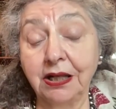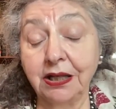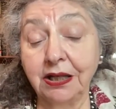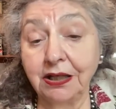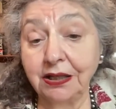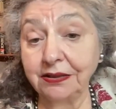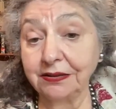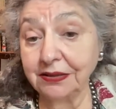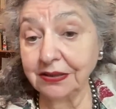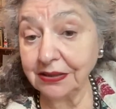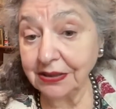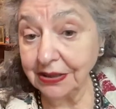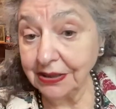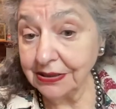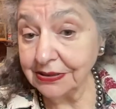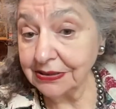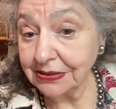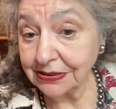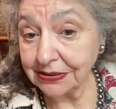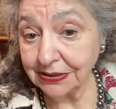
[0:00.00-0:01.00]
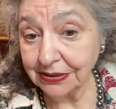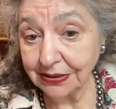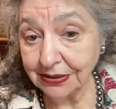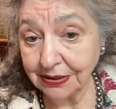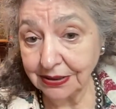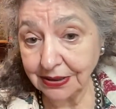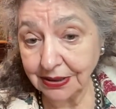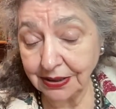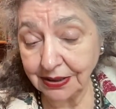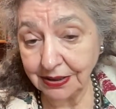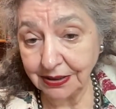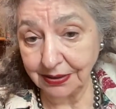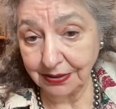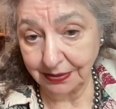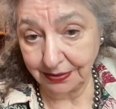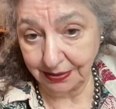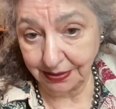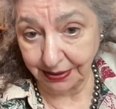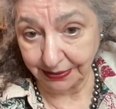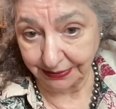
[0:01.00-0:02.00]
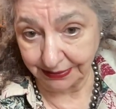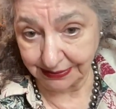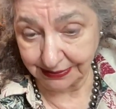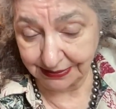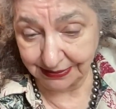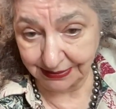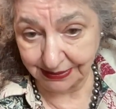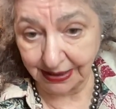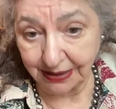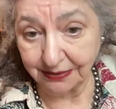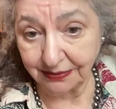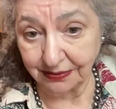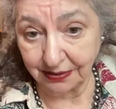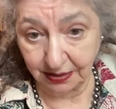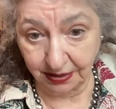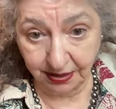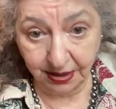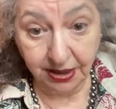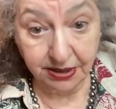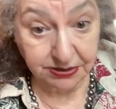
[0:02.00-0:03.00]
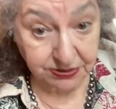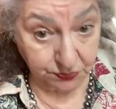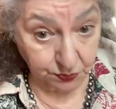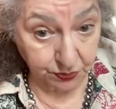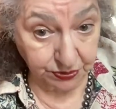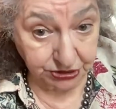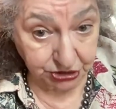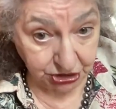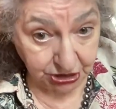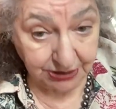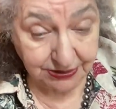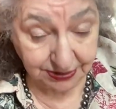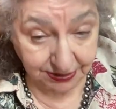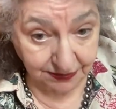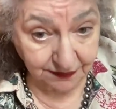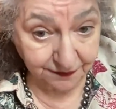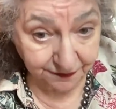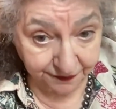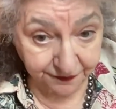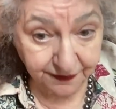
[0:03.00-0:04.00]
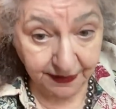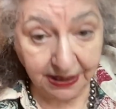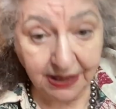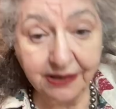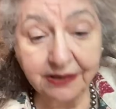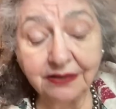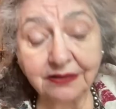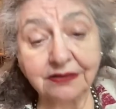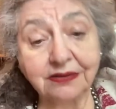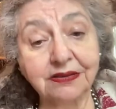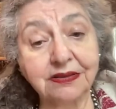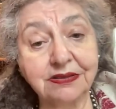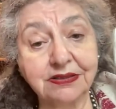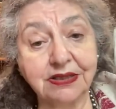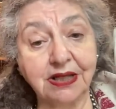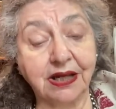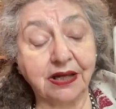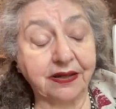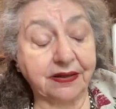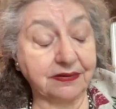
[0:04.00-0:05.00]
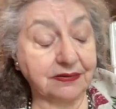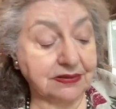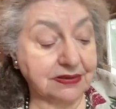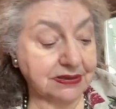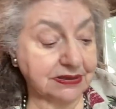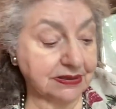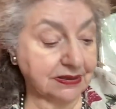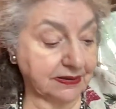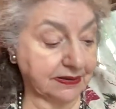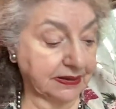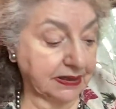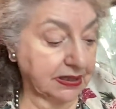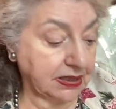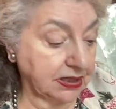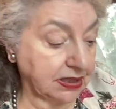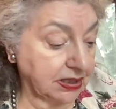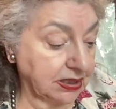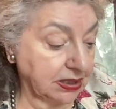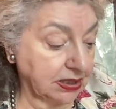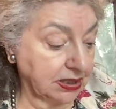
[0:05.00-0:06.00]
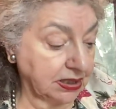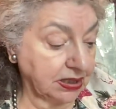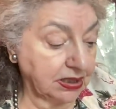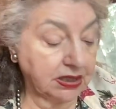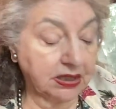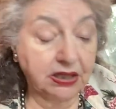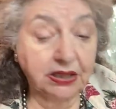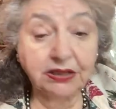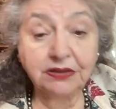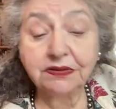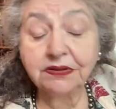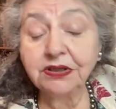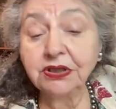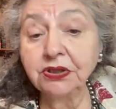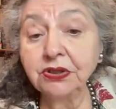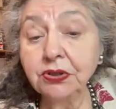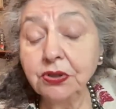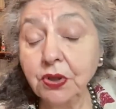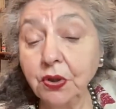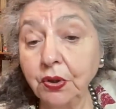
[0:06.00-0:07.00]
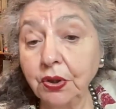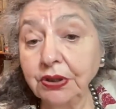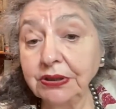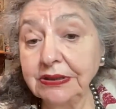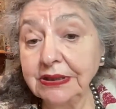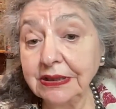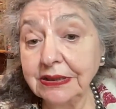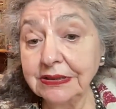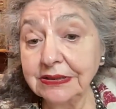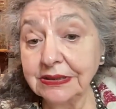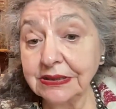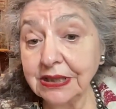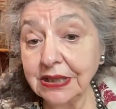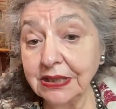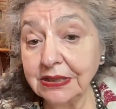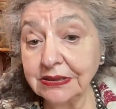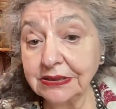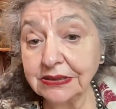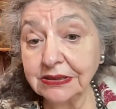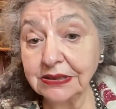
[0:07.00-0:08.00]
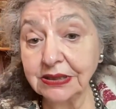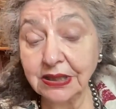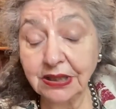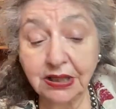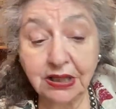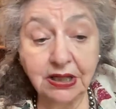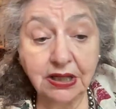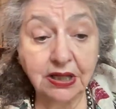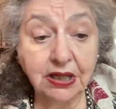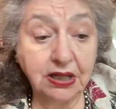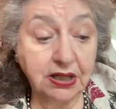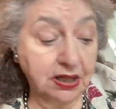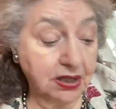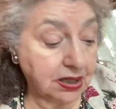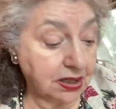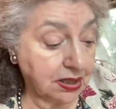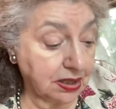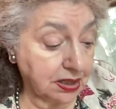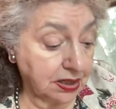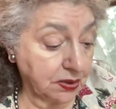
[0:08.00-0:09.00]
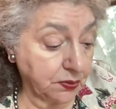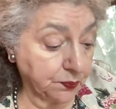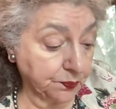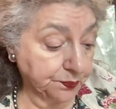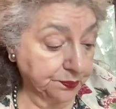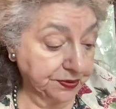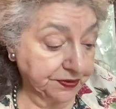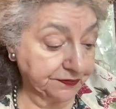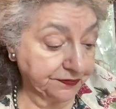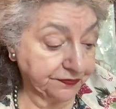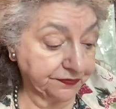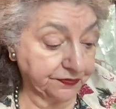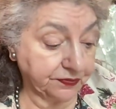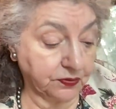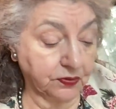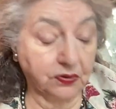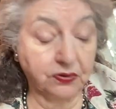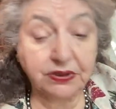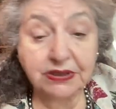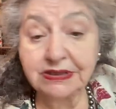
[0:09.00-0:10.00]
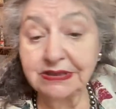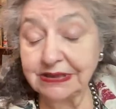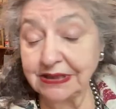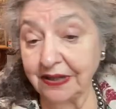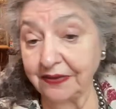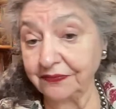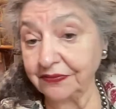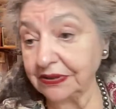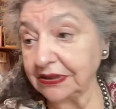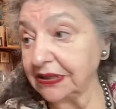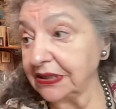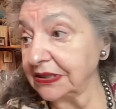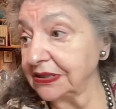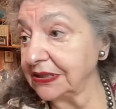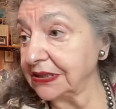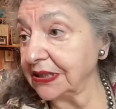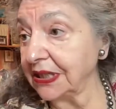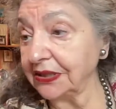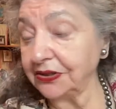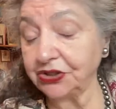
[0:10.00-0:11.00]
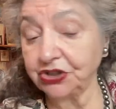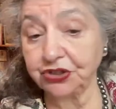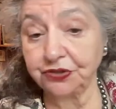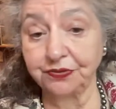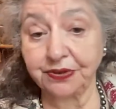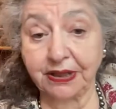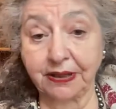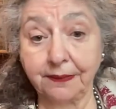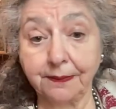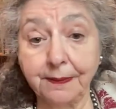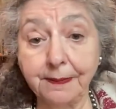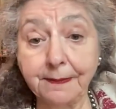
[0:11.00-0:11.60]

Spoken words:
In this understanding, as we just defined science, it did not exist before the 17th century.